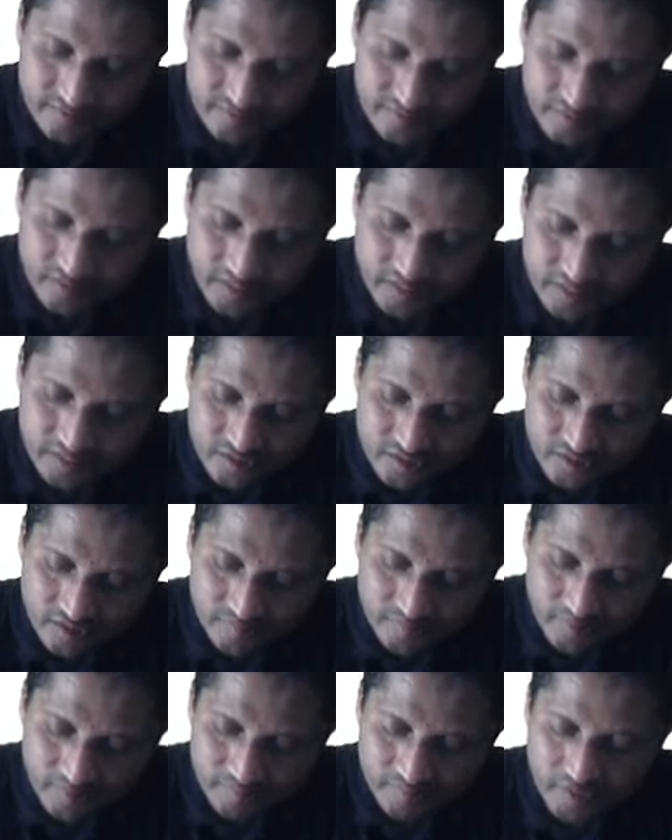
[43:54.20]
Like this,
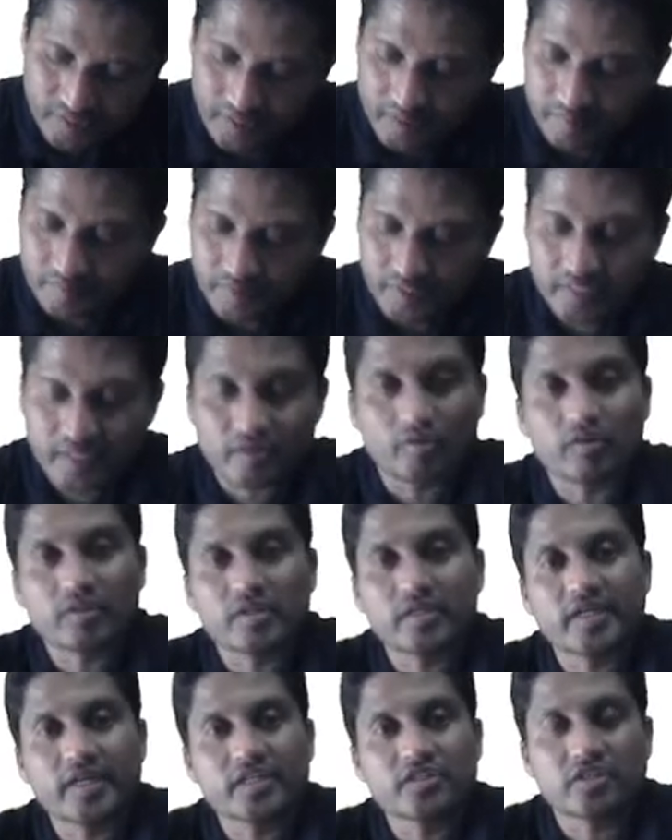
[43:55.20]
I'm taking all
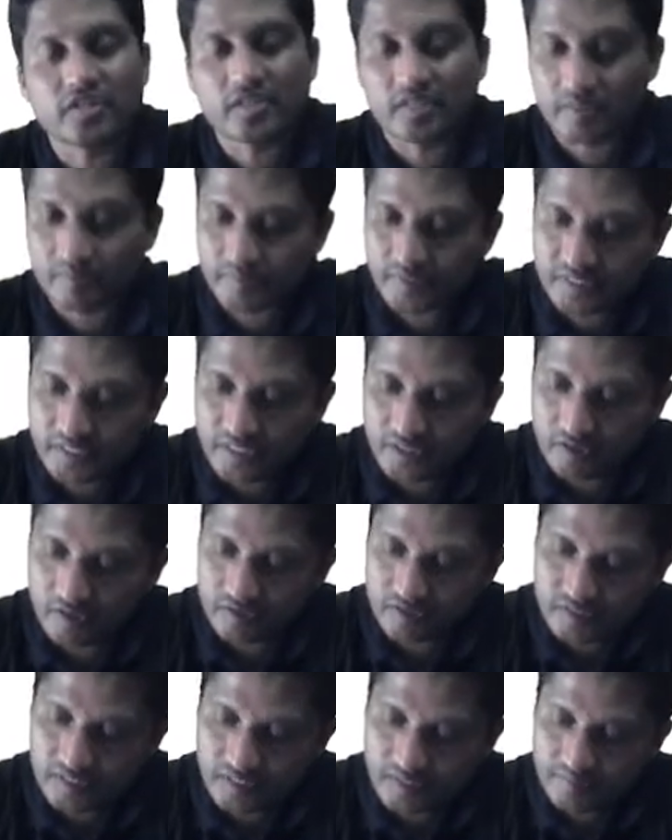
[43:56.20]
the natural numbers. Here
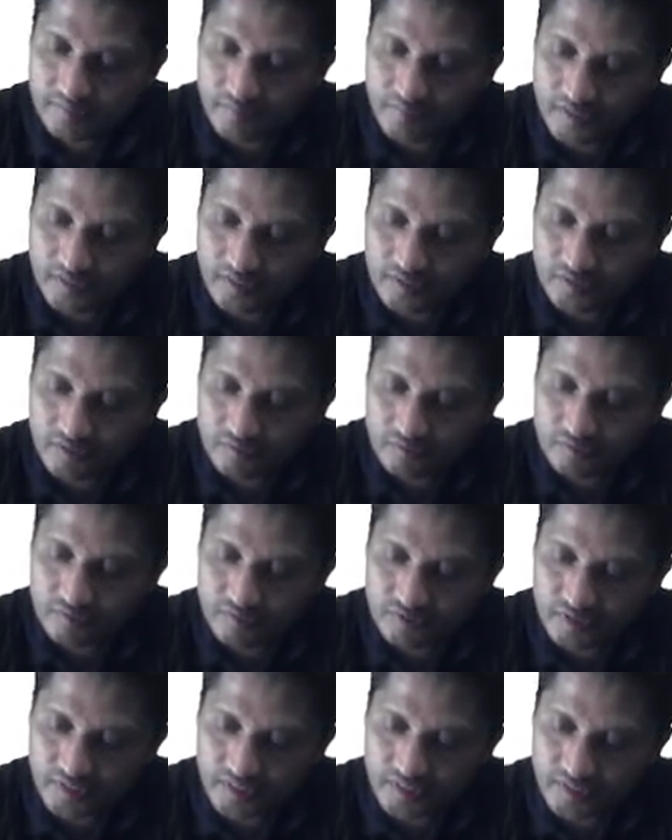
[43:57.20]
also same 1, 2,
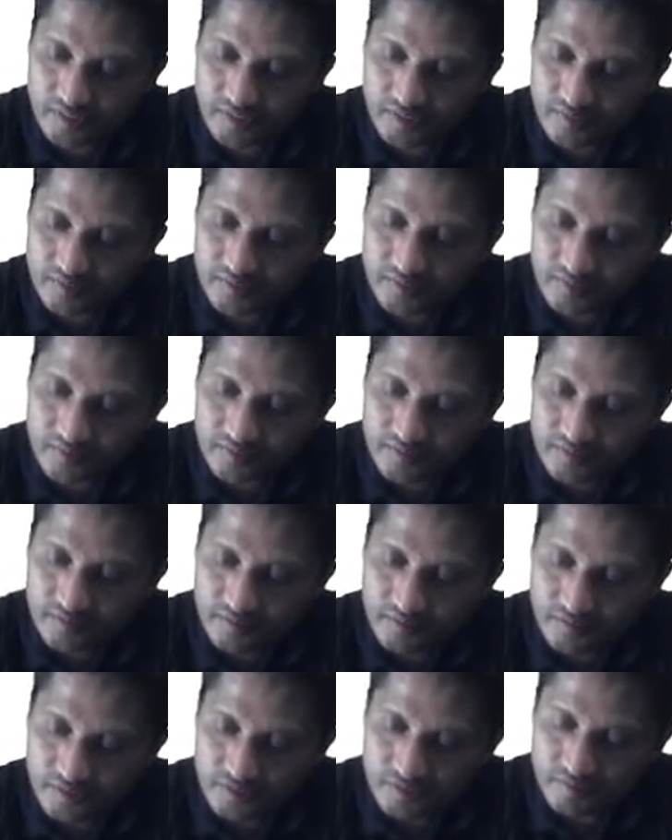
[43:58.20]
3. This
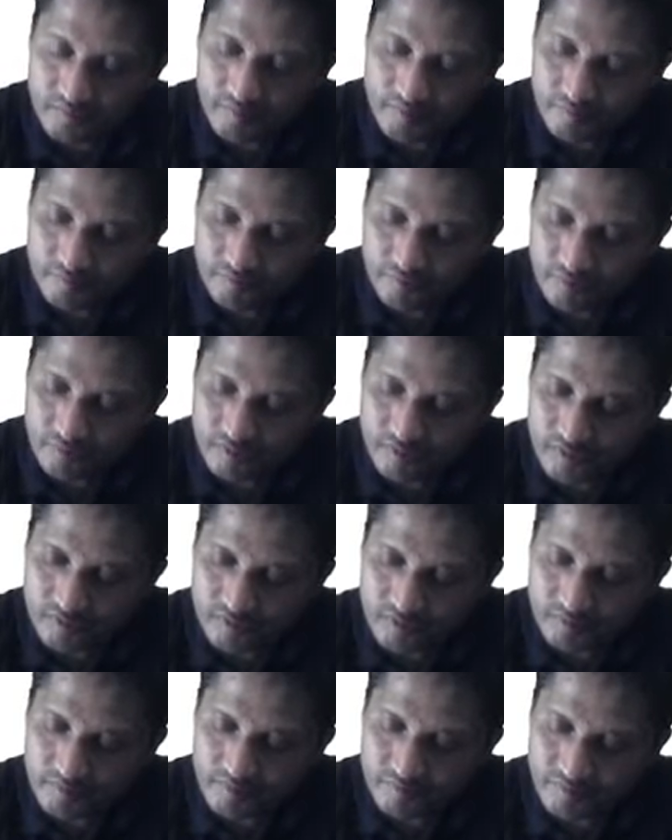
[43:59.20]
will be 4. This
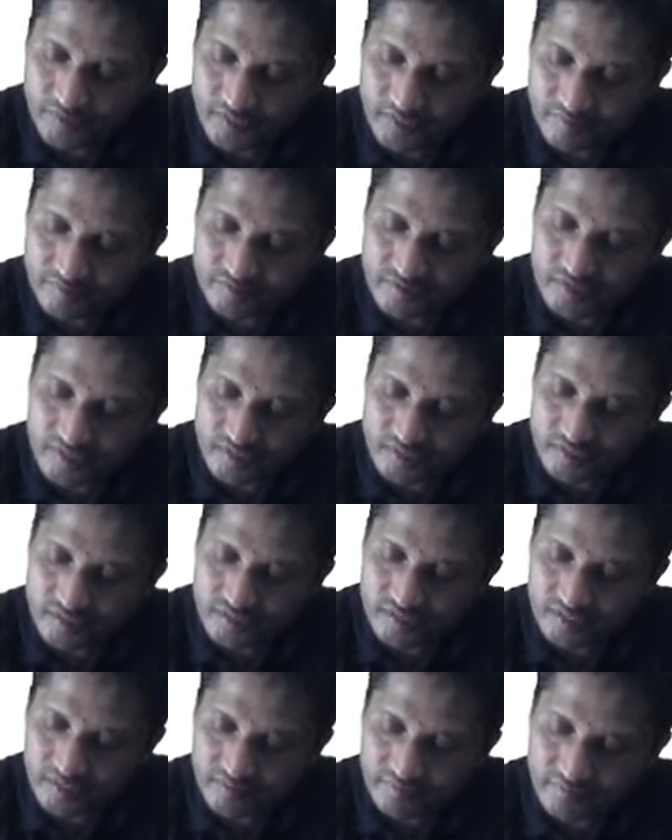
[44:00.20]
will be 5, 6,
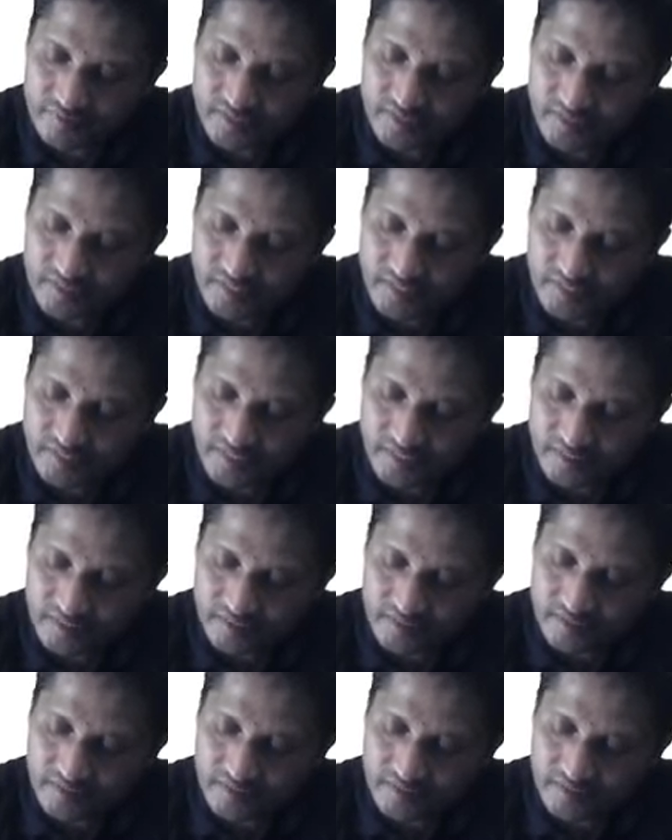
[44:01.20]
7, 8,